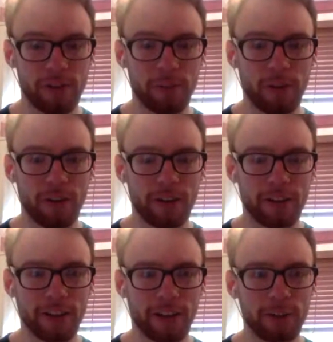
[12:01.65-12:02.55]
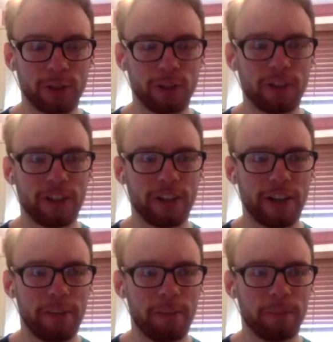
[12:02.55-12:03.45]
But like, I was on
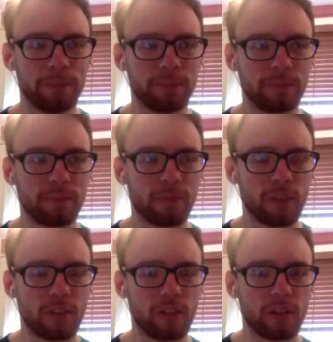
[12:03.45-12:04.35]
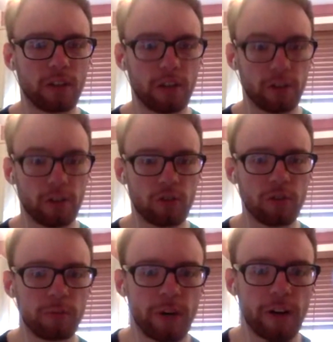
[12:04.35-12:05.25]
the
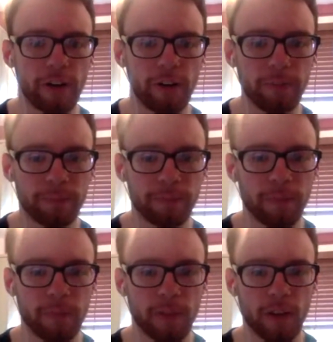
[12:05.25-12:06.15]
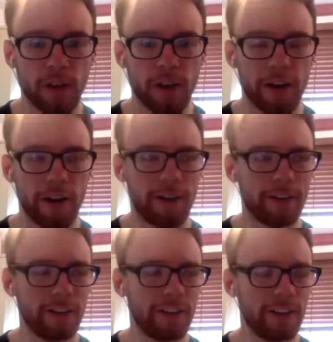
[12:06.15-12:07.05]
YouTube Twitter account, and I
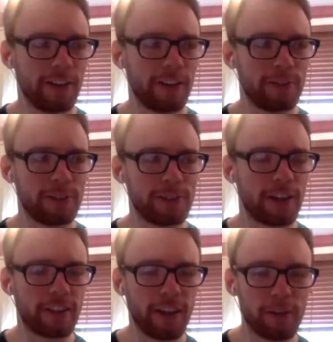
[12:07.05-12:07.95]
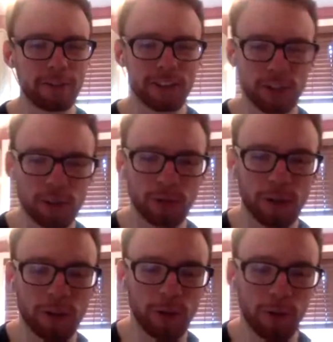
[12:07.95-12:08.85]
think I was like scrolling
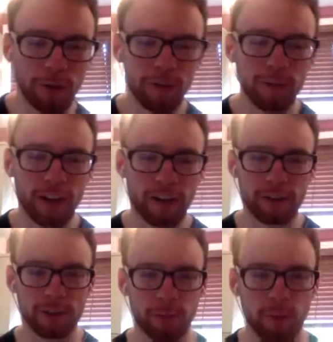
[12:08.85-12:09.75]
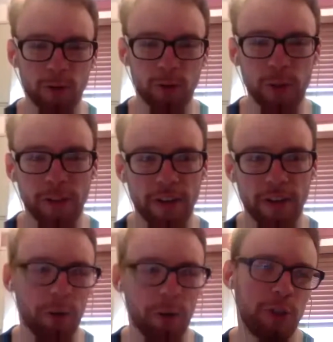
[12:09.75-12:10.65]
through, and I was like one tweet there
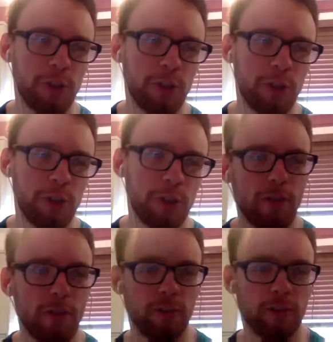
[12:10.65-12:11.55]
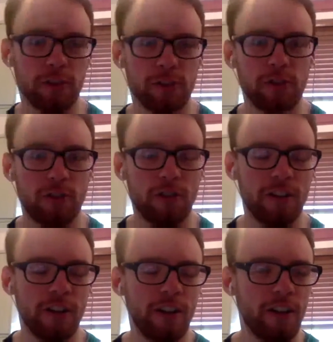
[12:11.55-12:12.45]
about this song,
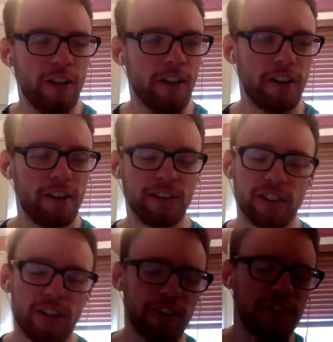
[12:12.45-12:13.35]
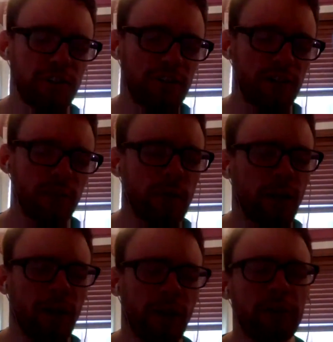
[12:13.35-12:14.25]
and I was like, oh, it's just this one guy on